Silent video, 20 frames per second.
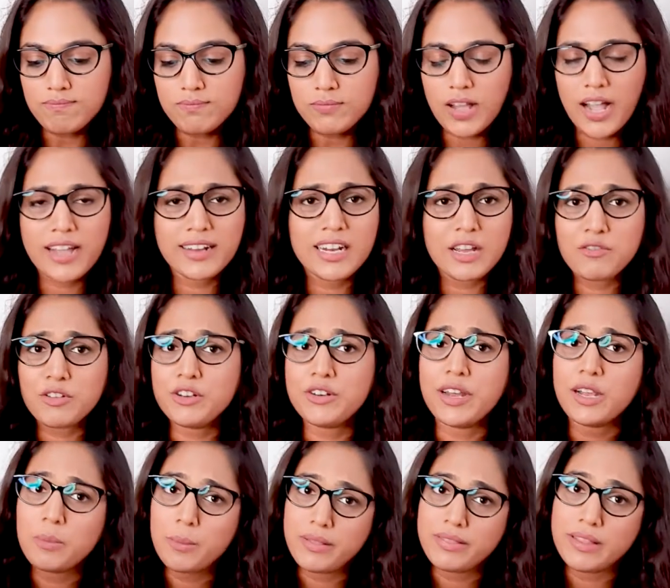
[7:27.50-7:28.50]
I definitely
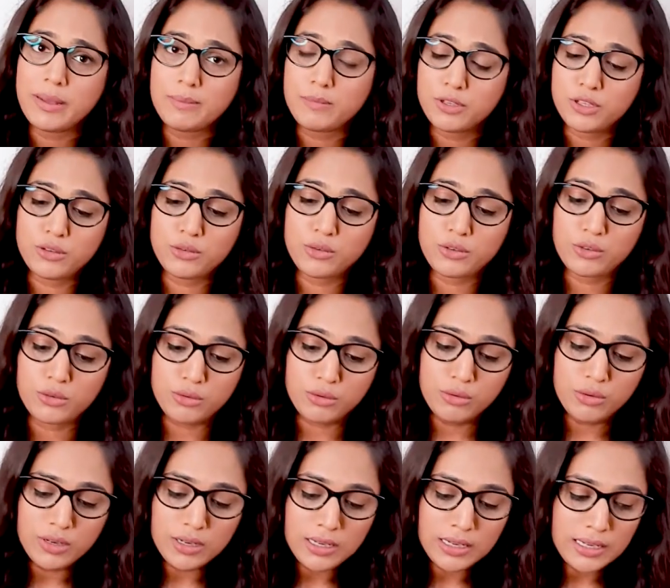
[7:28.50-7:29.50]
recommend them to you
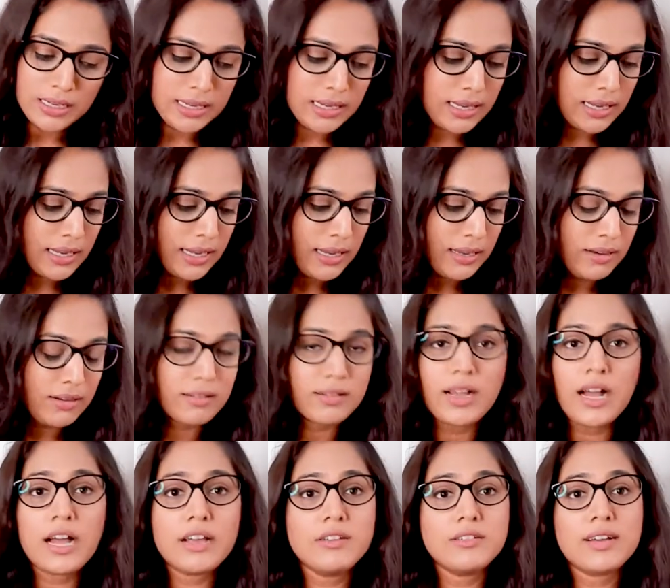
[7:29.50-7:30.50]
too.
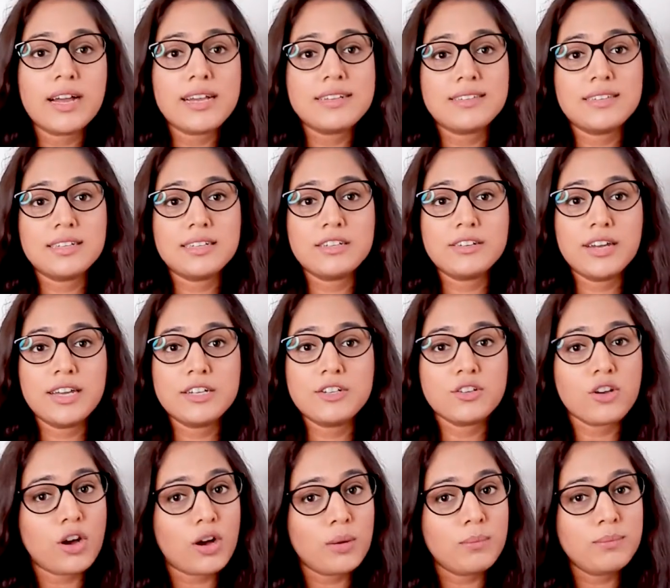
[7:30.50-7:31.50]
Ugaoo, you guys did a great
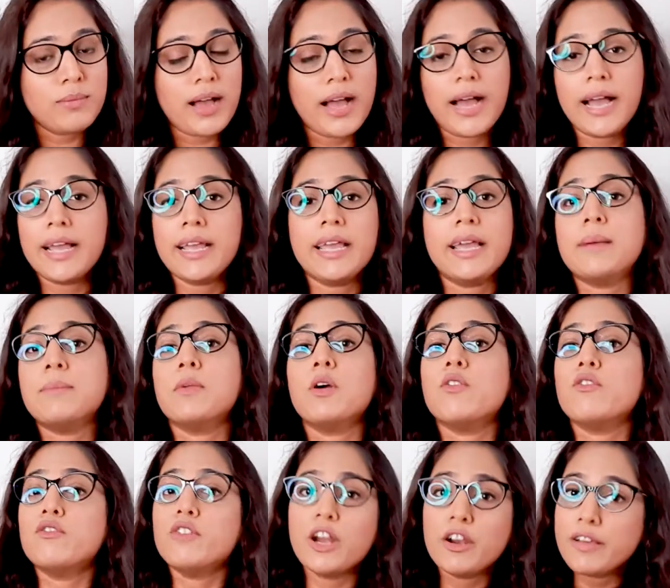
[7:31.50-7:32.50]
job. I am
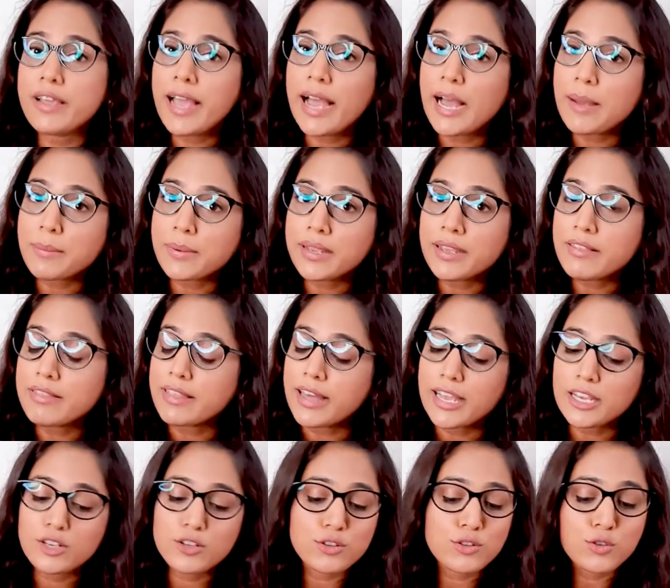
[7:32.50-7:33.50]
very happy.
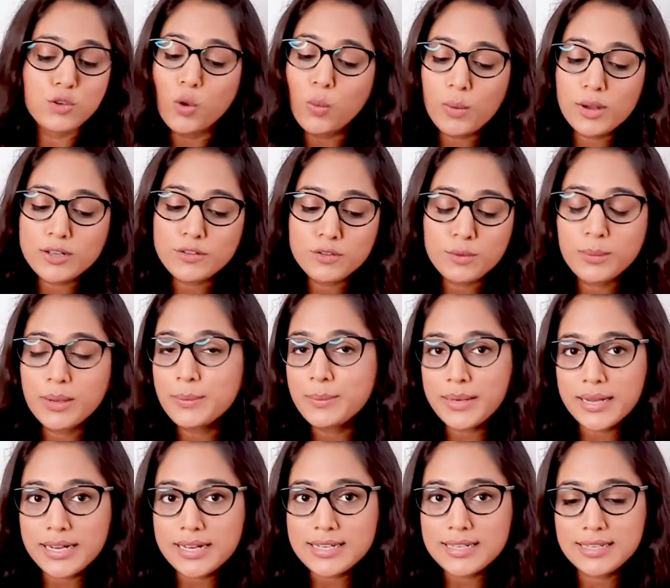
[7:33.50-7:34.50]
Thank you so much for my
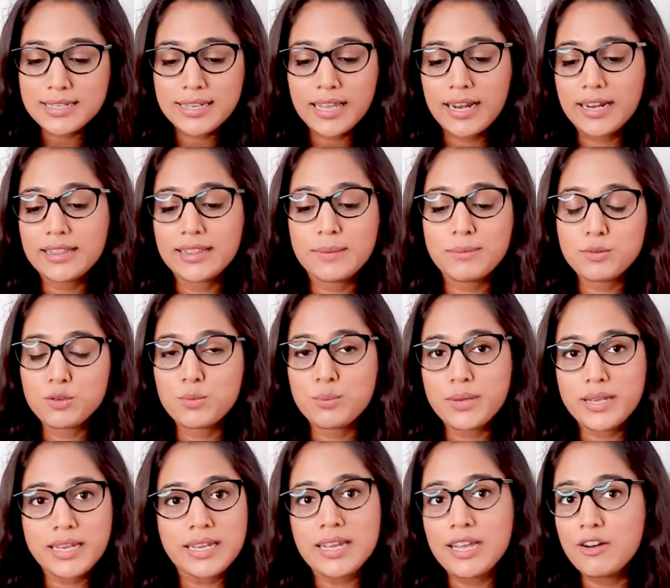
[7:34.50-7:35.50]
plants and getting them to
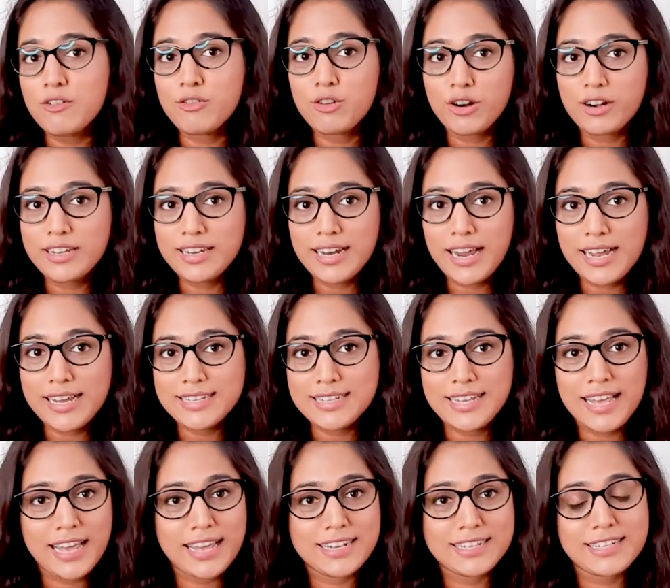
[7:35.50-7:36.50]
me really
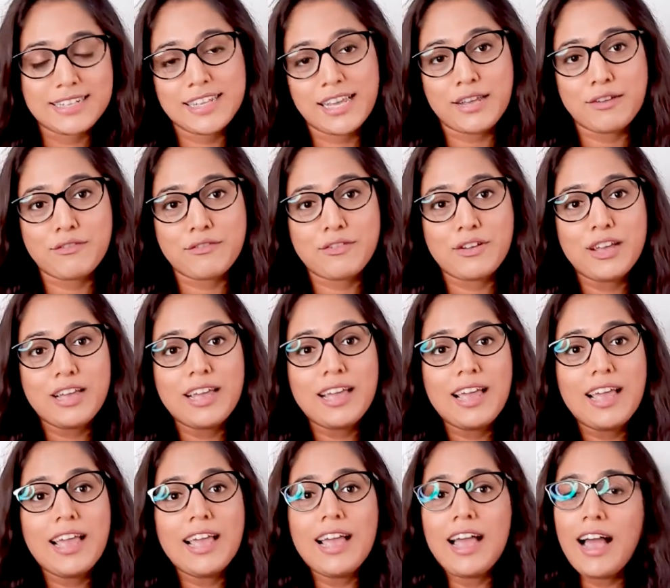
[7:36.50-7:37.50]
nice and safe.
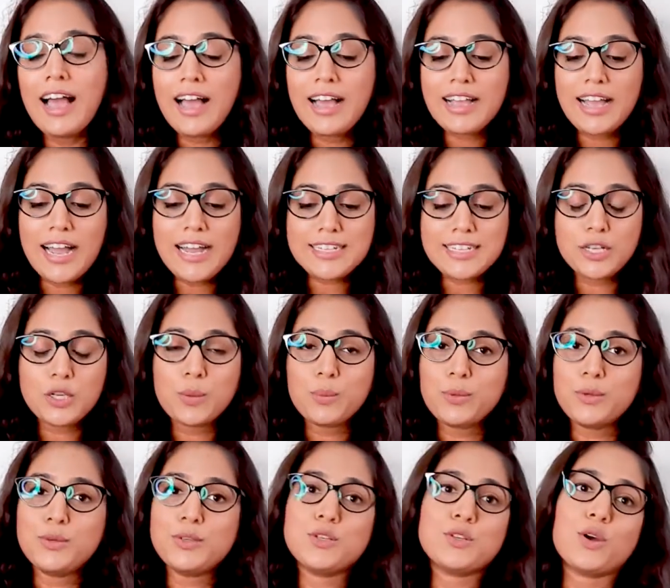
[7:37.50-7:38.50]
Guys, I hope
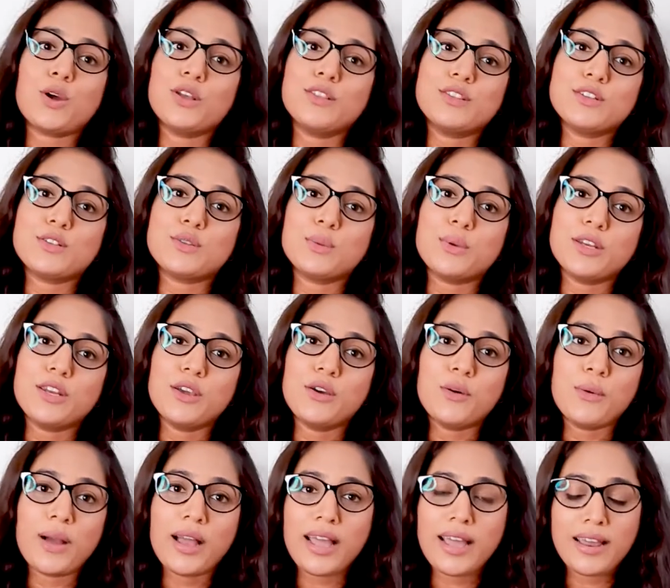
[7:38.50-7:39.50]
you enjoyed this
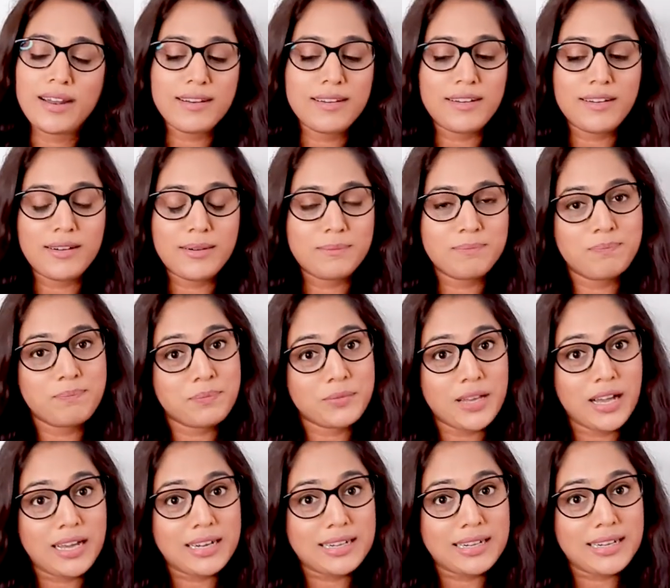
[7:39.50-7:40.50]
video, and
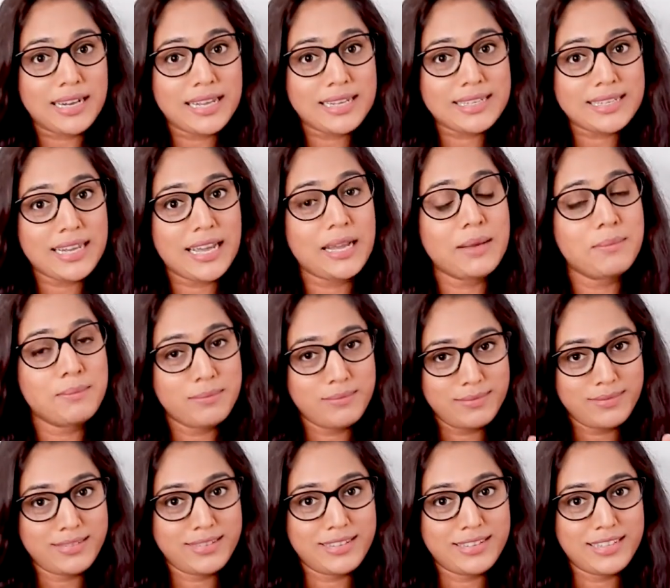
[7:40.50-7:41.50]
until next time,
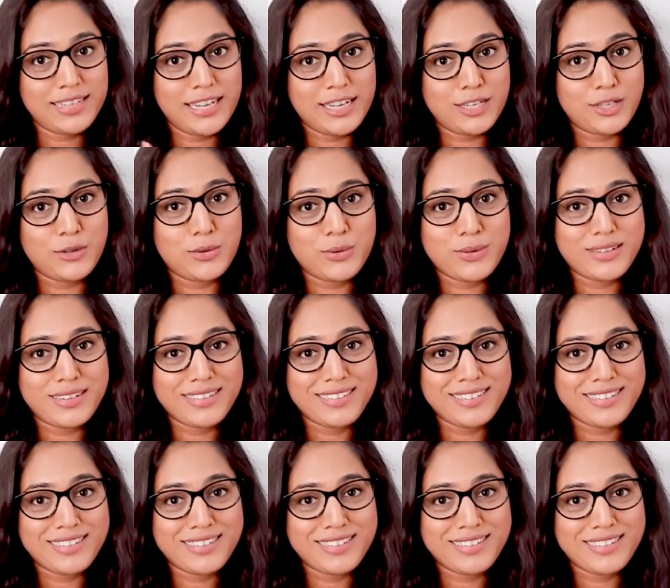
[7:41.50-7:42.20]
stay tuned.